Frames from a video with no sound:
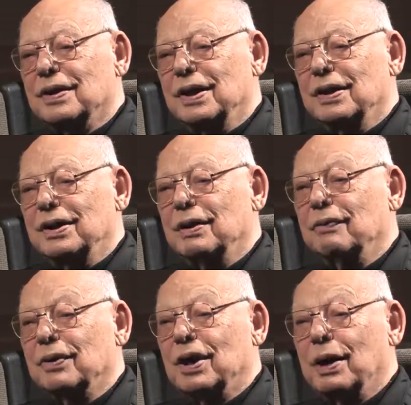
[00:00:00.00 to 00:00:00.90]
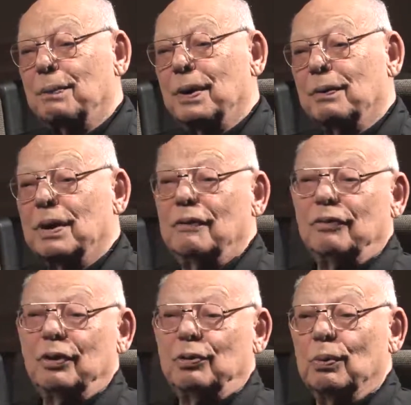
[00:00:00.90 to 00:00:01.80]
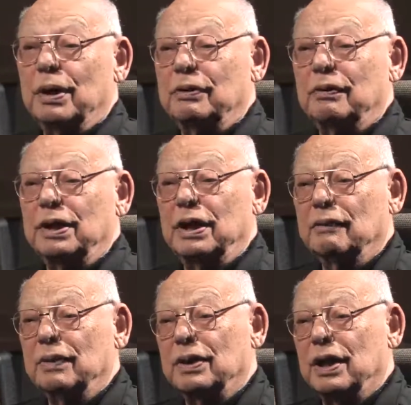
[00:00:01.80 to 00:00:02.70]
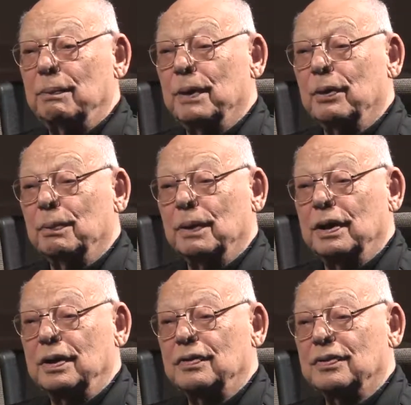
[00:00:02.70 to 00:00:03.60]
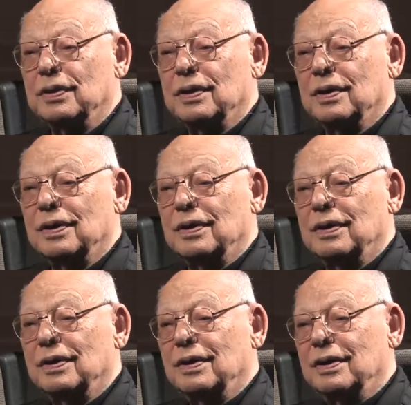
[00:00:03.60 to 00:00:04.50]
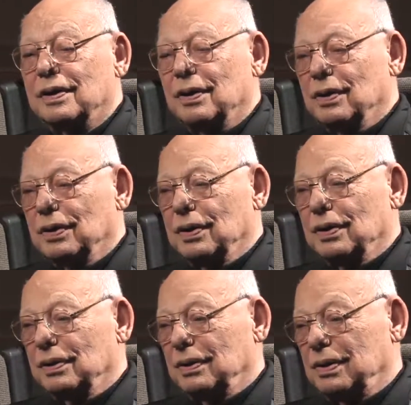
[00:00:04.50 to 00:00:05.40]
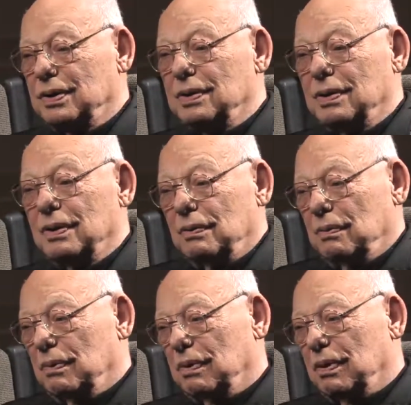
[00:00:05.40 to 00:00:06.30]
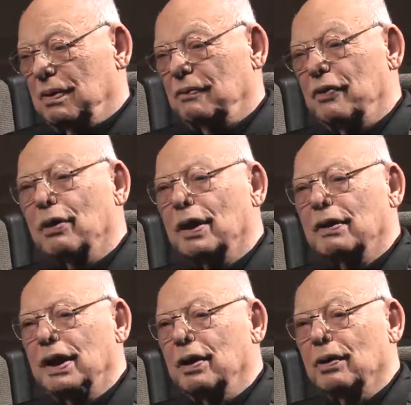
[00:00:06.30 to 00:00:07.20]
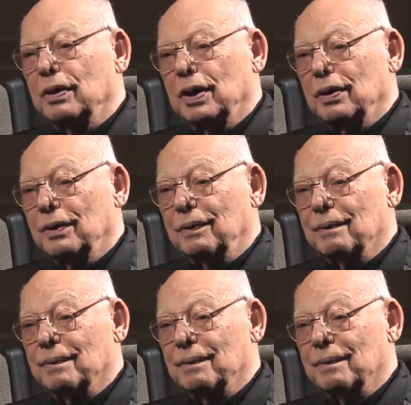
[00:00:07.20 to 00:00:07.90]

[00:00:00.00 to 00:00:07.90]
And different type I flew 23 different type airplanes on ferrying here and there.